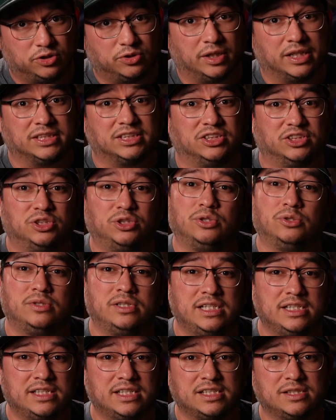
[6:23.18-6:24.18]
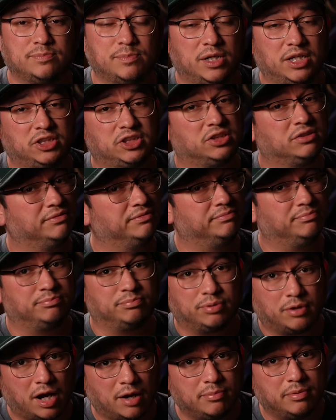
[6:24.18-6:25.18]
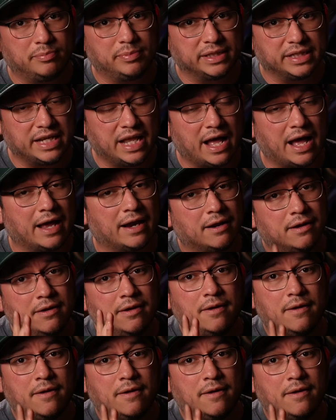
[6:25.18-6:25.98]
trays. Do you need this much? Probably not.